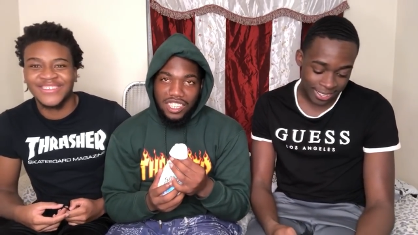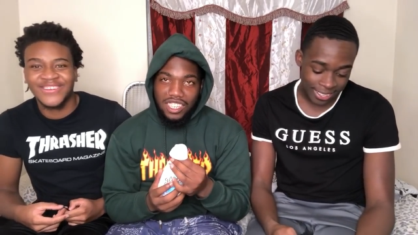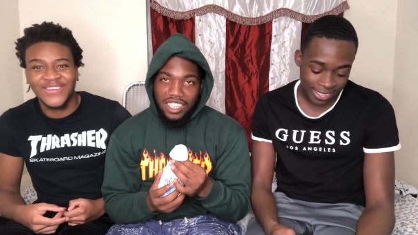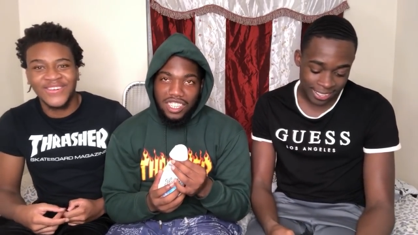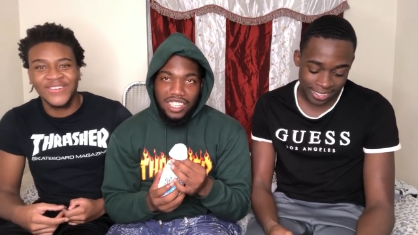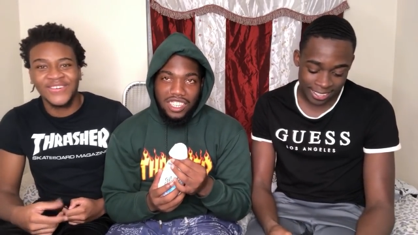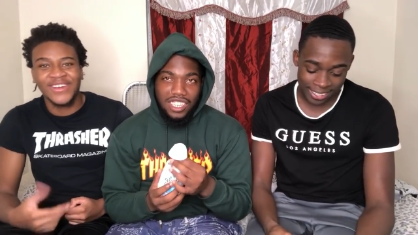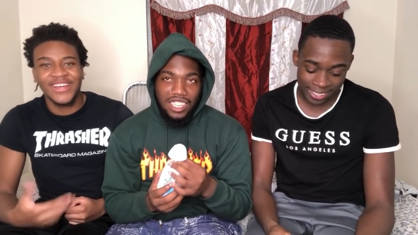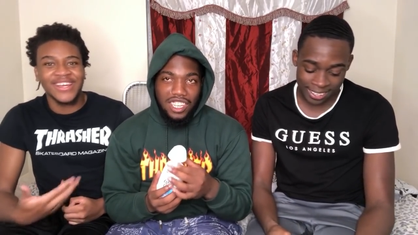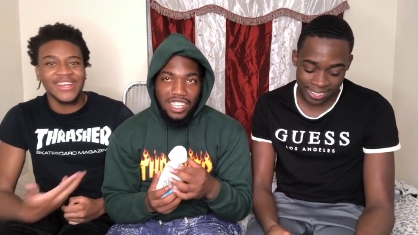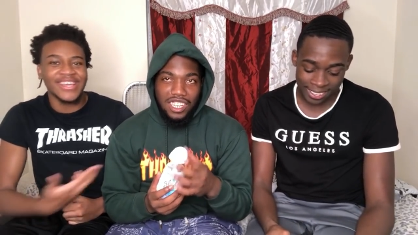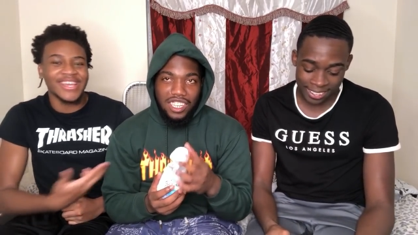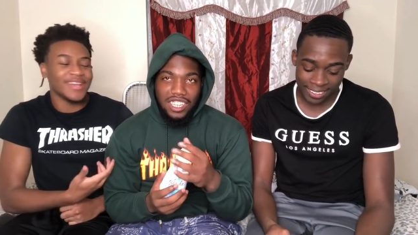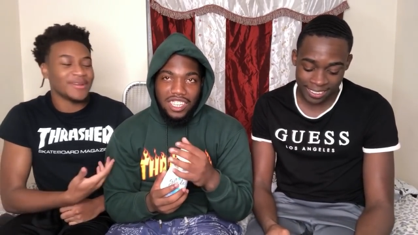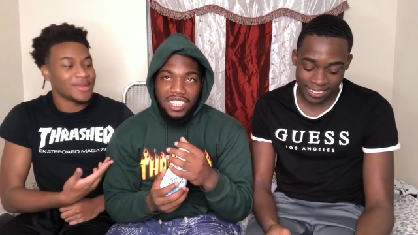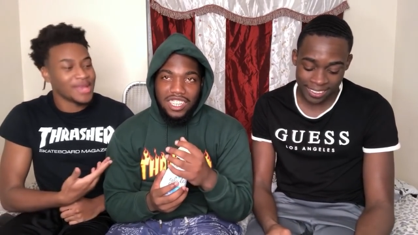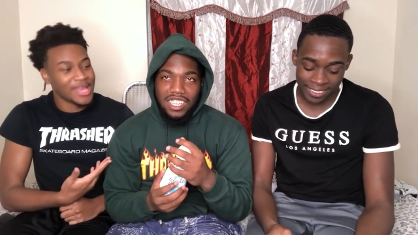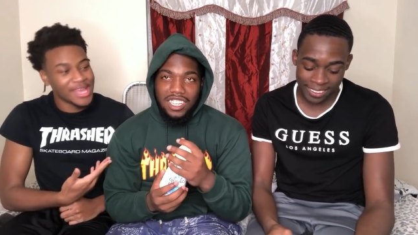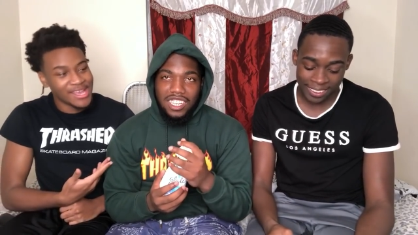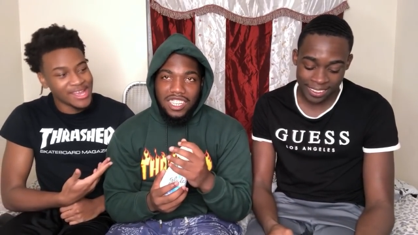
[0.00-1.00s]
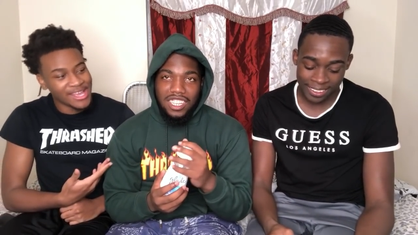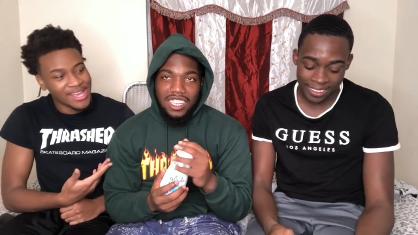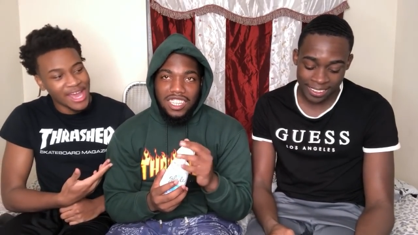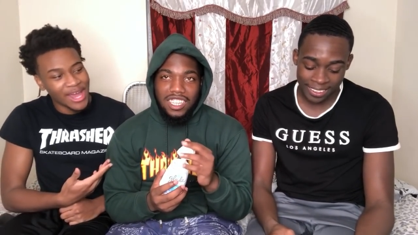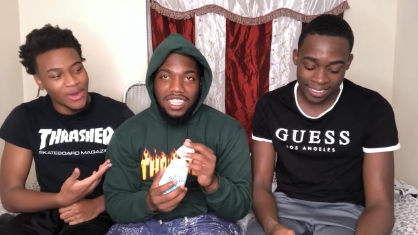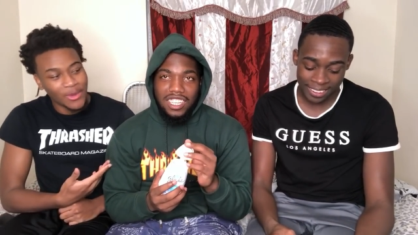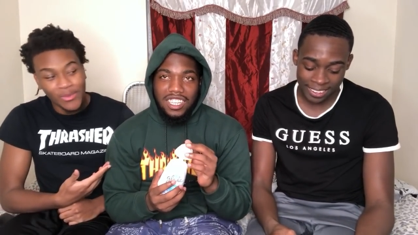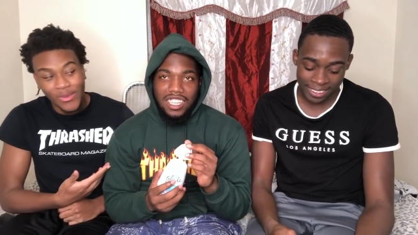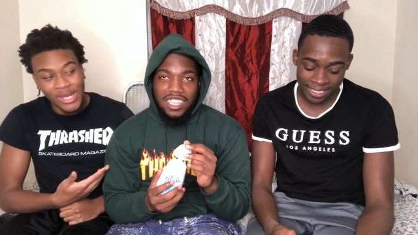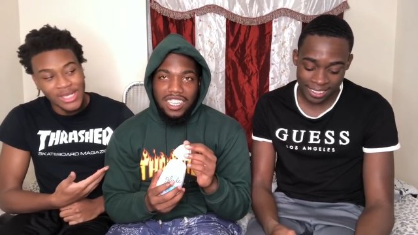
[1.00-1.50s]
Speaker 1: so but he, he ain't
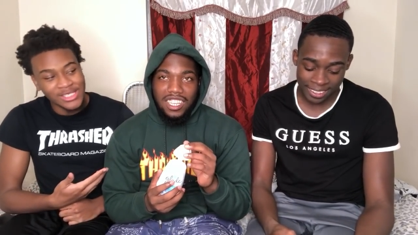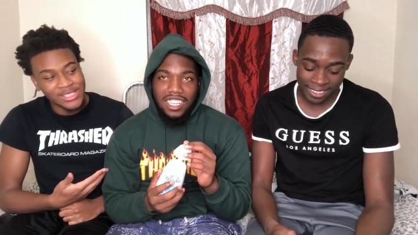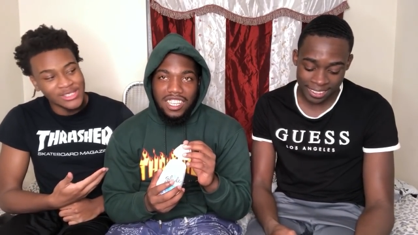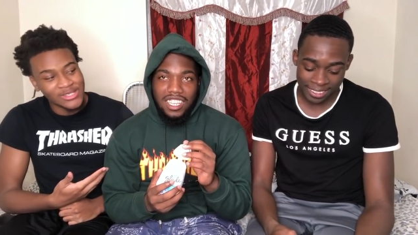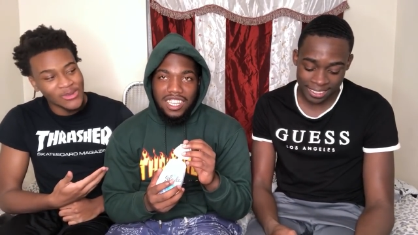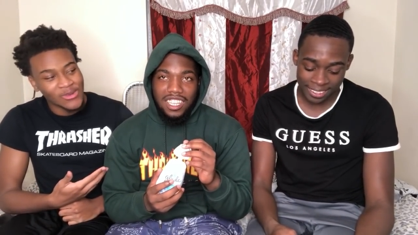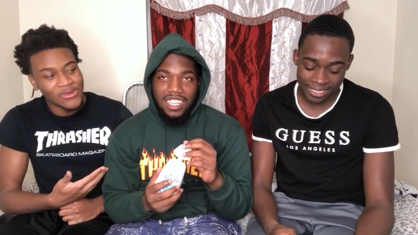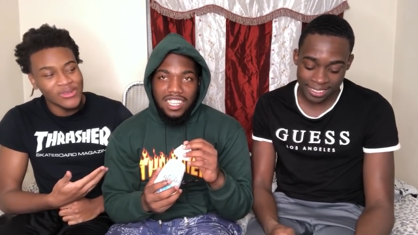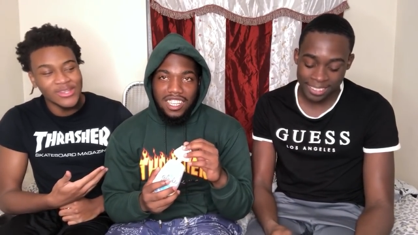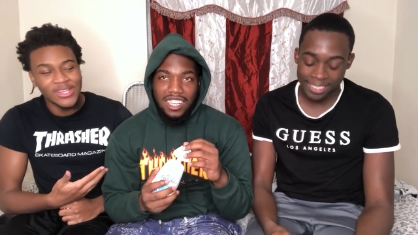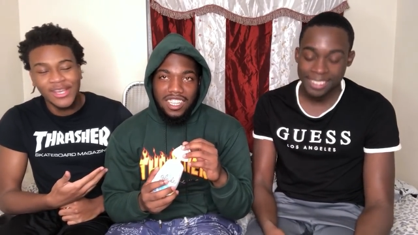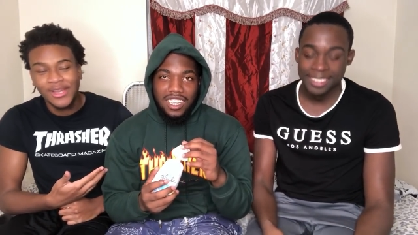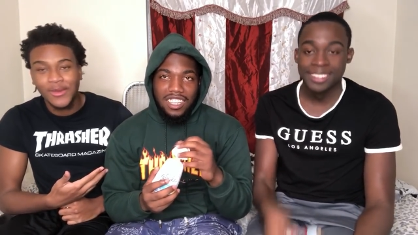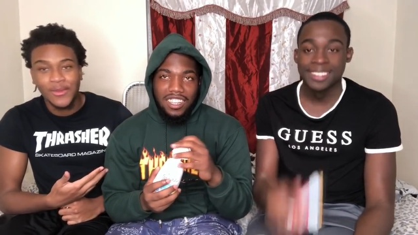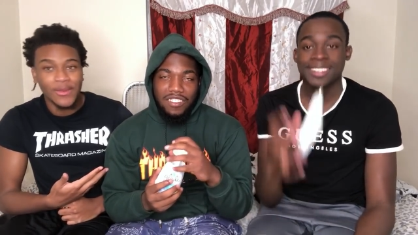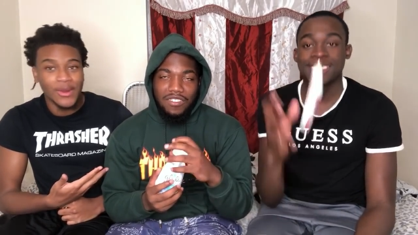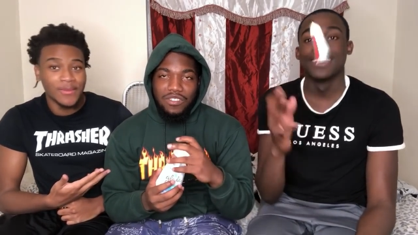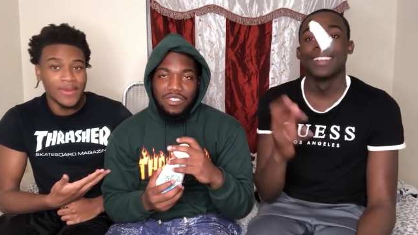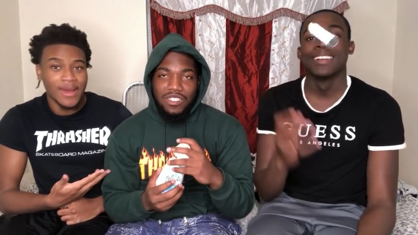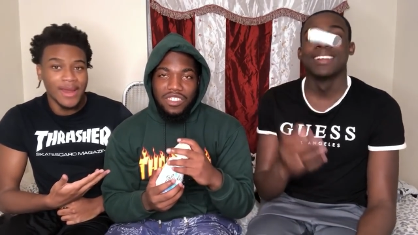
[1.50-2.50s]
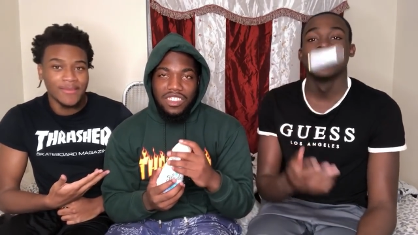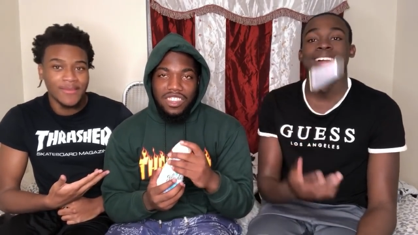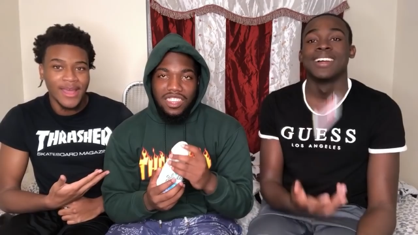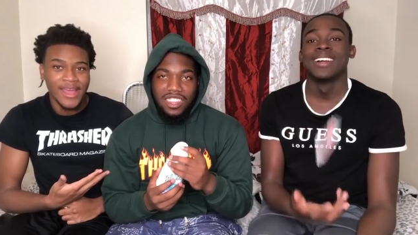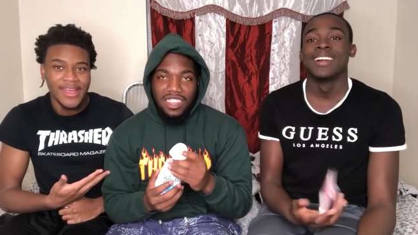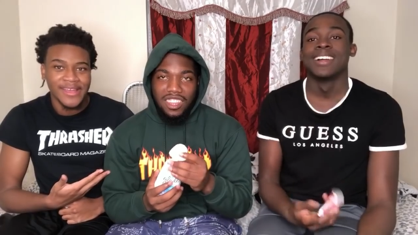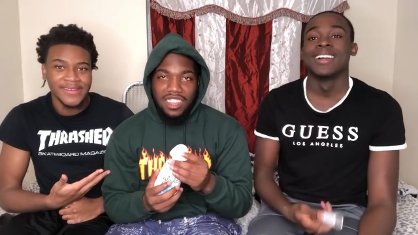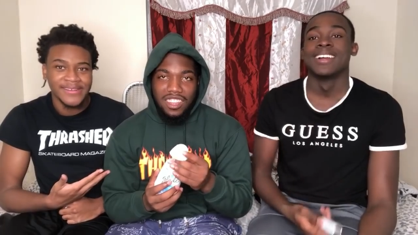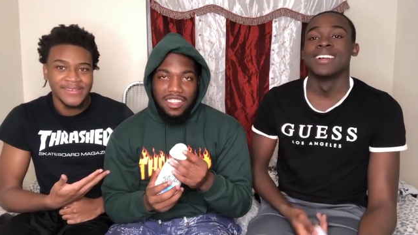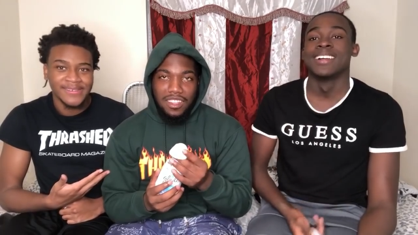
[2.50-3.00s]
got no pranks and stuff. He ain't gonna print nobody
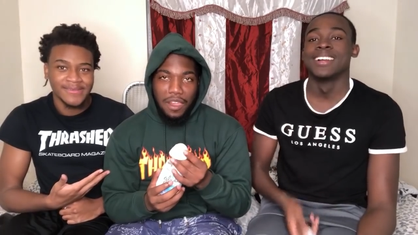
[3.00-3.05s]
back.